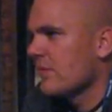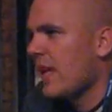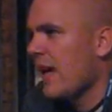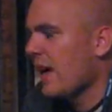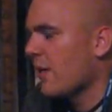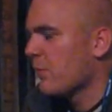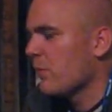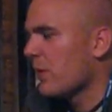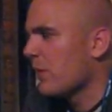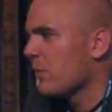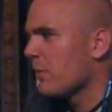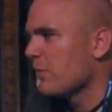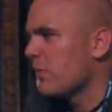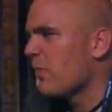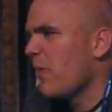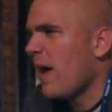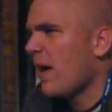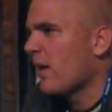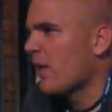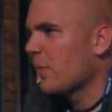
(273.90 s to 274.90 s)
Nah,
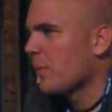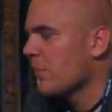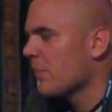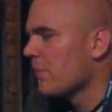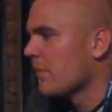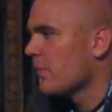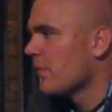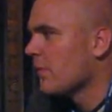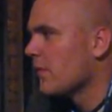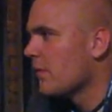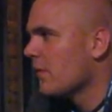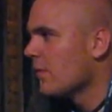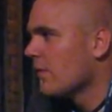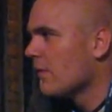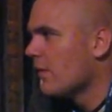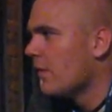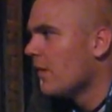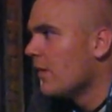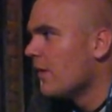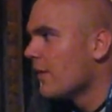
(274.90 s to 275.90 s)
random.
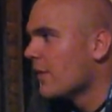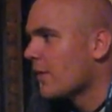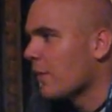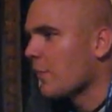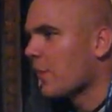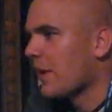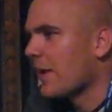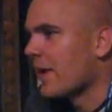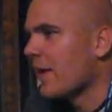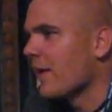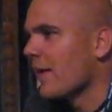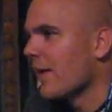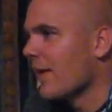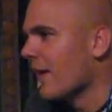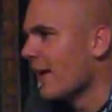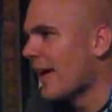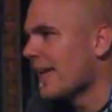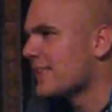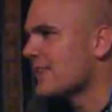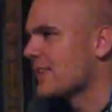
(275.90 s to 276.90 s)
Completely,
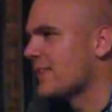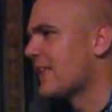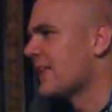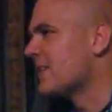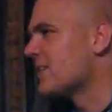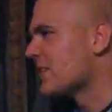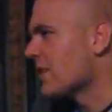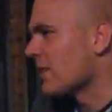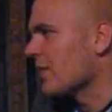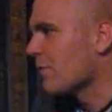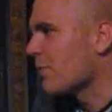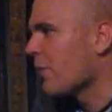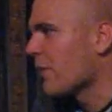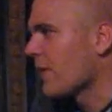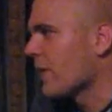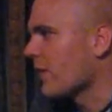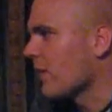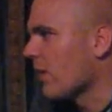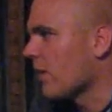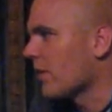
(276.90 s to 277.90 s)
Existence got
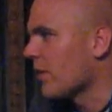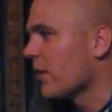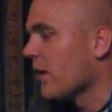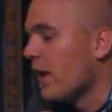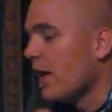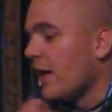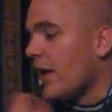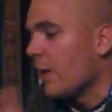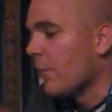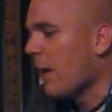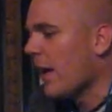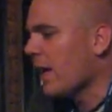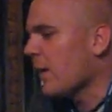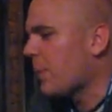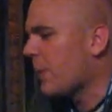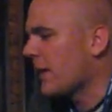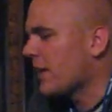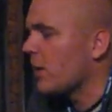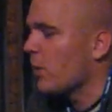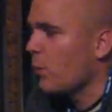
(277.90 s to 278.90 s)
fucking lucky. He might
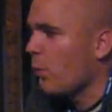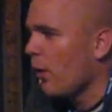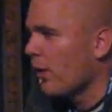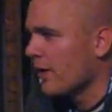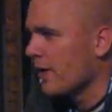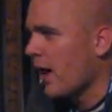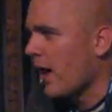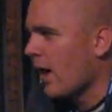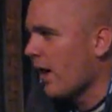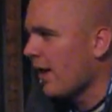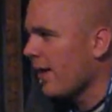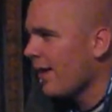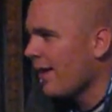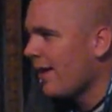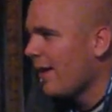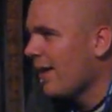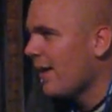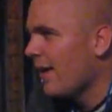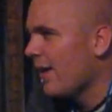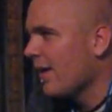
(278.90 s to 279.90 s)
have picked up 1 guy,
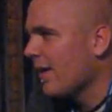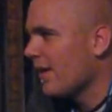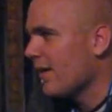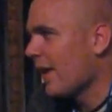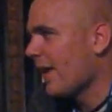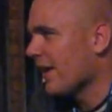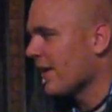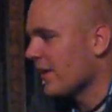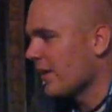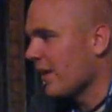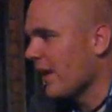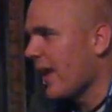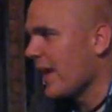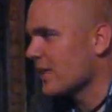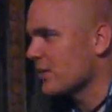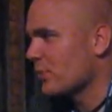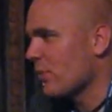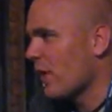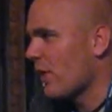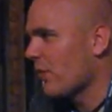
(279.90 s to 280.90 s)
like in the
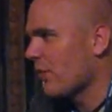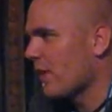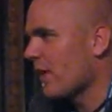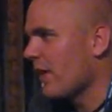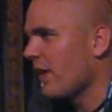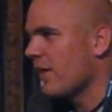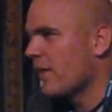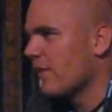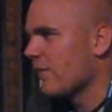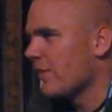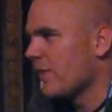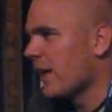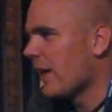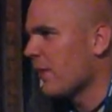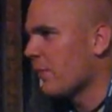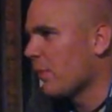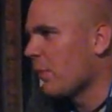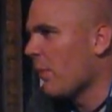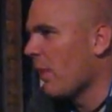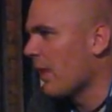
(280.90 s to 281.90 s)
last round, and then
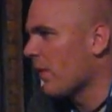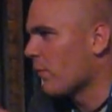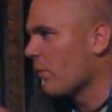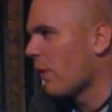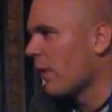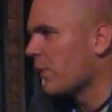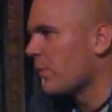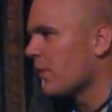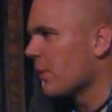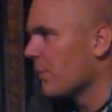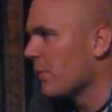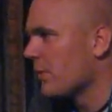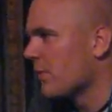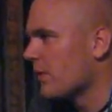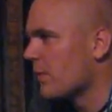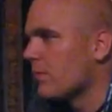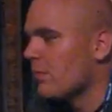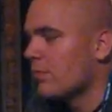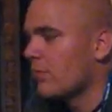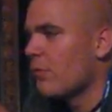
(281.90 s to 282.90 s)
we might have raped them.
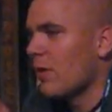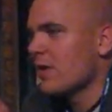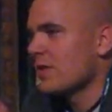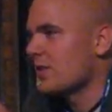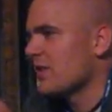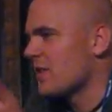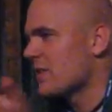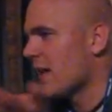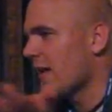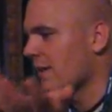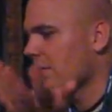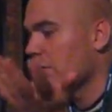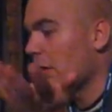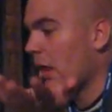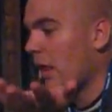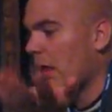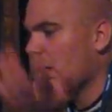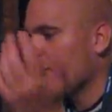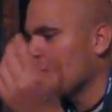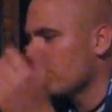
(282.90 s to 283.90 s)
The rest is like,
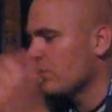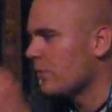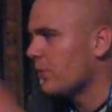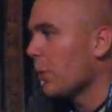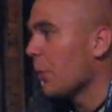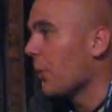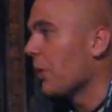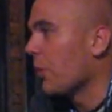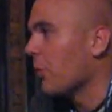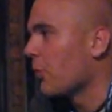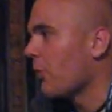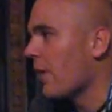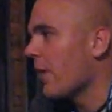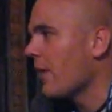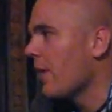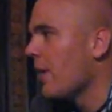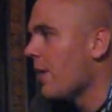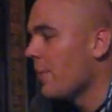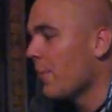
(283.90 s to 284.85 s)
don't know, right?